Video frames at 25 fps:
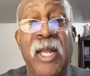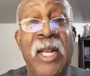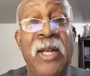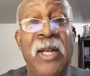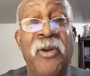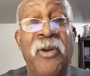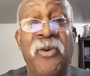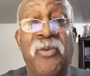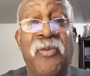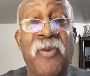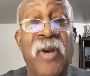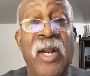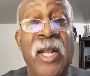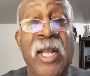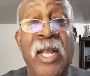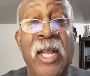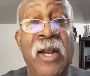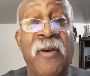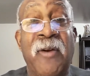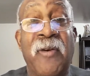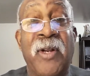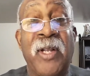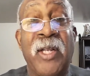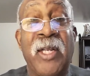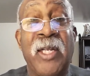Ain't no gray
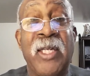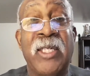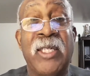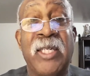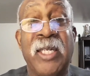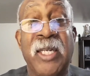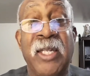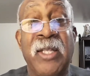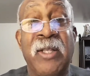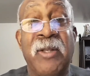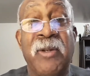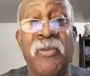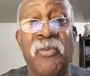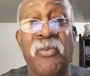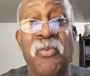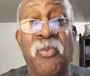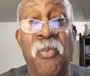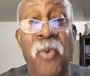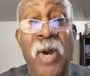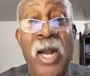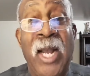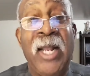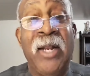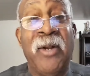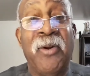area. It's either
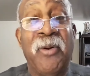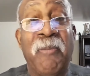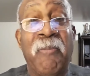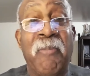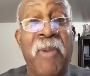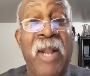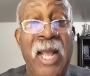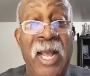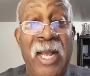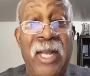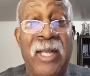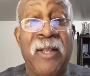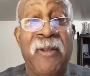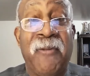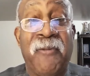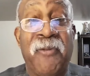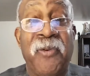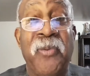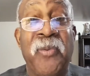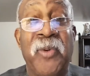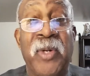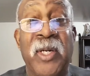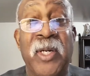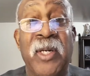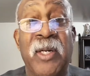white or black,
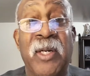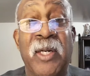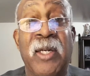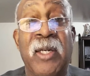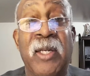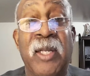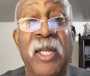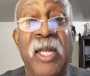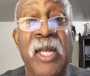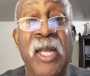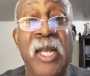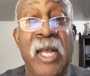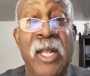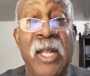if you will. Huh?